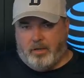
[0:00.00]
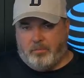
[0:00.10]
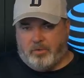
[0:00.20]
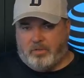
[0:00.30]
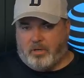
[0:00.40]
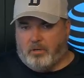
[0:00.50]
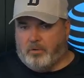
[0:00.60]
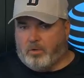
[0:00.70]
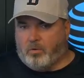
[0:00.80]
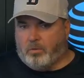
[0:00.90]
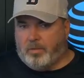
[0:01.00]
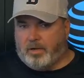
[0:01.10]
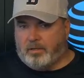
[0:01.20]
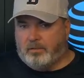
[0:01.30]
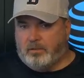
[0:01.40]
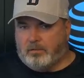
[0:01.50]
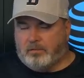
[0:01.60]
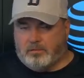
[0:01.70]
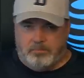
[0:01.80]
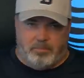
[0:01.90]
uh, particularly when the quarterback, you know,
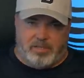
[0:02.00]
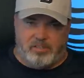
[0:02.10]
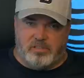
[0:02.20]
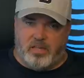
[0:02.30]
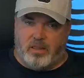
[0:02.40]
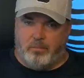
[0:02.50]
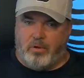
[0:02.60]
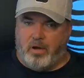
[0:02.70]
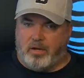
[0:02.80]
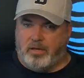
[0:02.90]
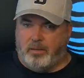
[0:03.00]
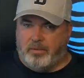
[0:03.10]
bounces out of the pocket.